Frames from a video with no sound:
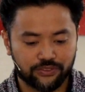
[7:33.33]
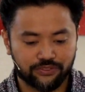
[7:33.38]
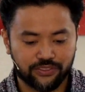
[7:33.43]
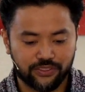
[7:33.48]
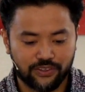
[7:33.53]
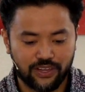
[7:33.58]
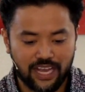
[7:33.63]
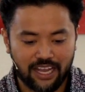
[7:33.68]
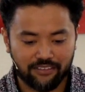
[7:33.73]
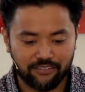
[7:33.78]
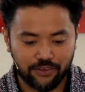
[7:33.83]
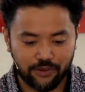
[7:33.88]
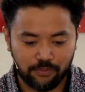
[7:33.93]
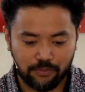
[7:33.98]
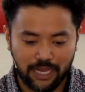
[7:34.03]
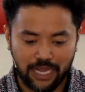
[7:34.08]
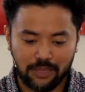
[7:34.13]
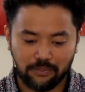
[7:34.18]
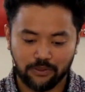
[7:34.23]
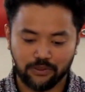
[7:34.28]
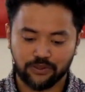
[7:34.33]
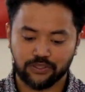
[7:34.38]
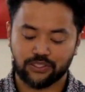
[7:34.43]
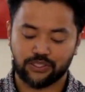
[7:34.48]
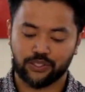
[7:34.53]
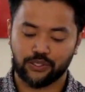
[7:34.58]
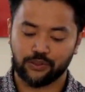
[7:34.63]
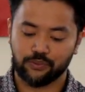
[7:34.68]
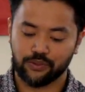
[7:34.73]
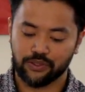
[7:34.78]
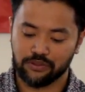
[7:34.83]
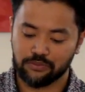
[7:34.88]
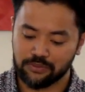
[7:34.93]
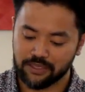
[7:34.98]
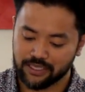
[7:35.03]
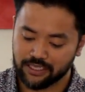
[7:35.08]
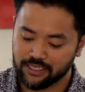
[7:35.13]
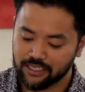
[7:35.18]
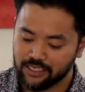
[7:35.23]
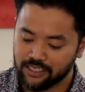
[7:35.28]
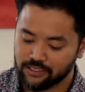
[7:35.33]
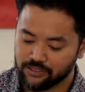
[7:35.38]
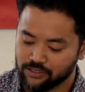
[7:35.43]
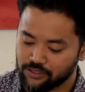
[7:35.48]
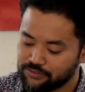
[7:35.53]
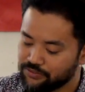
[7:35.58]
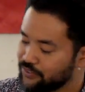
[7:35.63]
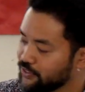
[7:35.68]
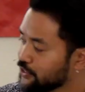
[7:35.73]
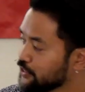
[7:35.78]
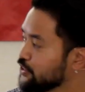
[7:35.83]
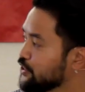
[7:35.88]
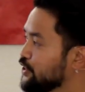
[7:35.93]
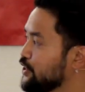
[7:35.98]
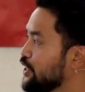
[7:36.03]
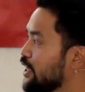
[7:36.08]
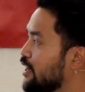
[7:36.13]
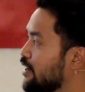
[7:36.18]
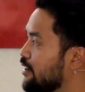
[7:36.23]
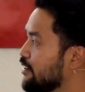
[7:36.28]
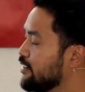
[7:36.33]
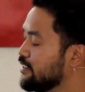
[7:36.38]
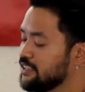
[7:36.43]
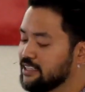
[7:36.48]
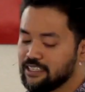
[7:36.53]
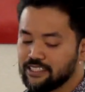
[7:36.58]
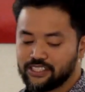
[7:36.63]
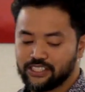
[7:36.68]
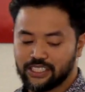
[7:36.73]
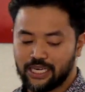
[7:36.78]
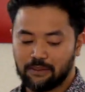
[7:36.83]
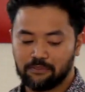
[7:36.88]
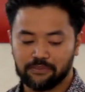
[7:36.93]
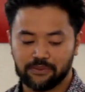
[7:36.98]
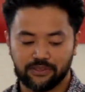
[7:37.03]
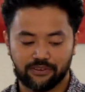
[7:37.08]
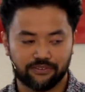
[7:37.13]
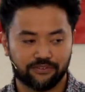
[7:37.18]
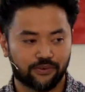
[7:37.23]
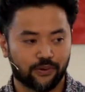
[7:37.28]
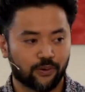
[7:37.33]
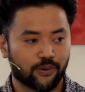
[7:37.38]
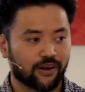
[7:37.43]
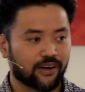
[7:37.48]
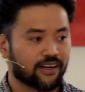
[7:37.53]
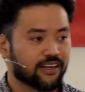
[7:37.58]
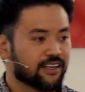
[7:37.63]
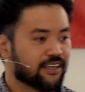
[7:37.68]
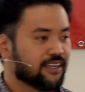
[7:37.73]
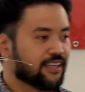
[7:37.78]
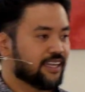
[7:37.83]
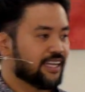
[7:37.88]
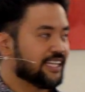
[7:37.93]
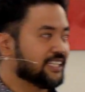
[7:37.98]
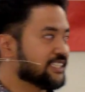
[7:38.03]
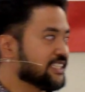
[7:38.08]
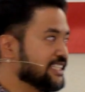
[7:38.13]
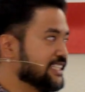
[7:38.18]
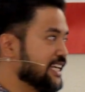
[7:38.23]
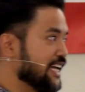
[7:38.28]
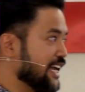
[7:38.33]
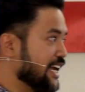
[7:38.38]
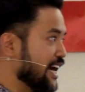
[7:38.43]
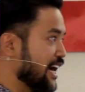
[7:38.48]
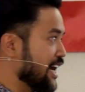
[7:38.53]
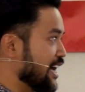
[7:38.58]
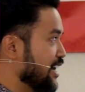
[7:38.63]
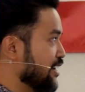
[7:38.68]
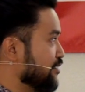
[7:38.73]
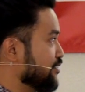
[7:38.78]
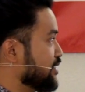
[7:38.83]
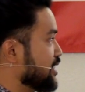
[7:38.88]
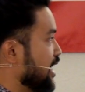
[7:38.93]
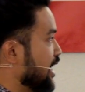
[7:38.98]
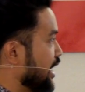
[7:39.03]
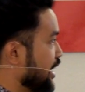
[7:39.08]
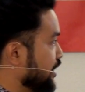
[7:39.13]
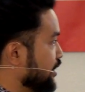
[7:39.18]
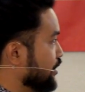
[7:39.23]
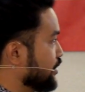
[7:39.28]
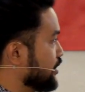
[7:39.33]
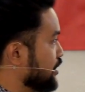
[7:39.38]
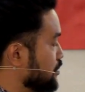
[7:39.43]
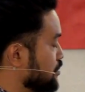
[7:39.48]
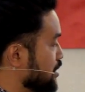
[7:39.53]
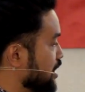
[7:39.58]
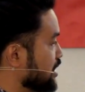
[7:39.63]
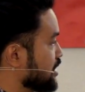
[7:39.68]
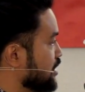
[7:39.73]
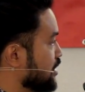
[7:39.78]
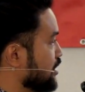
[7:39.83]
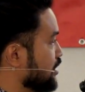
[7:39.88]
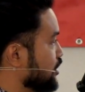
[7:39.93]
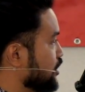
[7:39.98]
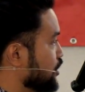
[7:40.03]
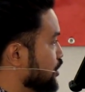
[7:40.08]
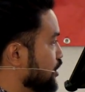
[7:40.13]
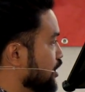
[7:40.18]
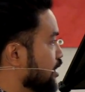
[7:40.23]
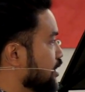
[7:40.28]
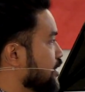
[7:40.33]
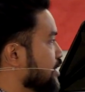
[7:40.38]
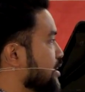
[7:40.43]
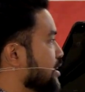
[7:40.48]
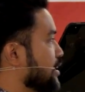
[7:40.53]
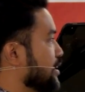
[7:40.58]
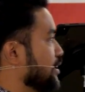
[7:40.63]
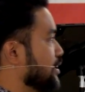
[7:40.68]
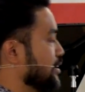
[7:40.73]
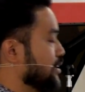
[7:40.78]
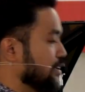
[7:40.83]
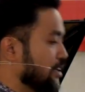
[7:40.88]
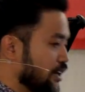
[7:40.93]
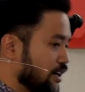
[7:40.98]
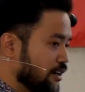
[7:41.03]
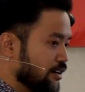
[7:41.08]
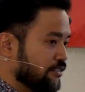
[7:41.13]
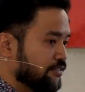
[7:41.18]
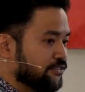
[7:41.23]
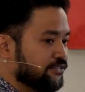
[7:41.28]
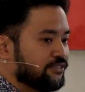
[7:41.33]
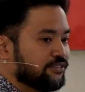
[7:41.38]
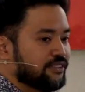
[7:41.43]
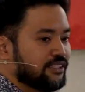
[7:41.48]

you have your Bibles, turn with me to 1 John chapter 4. And today I have titled the message, Love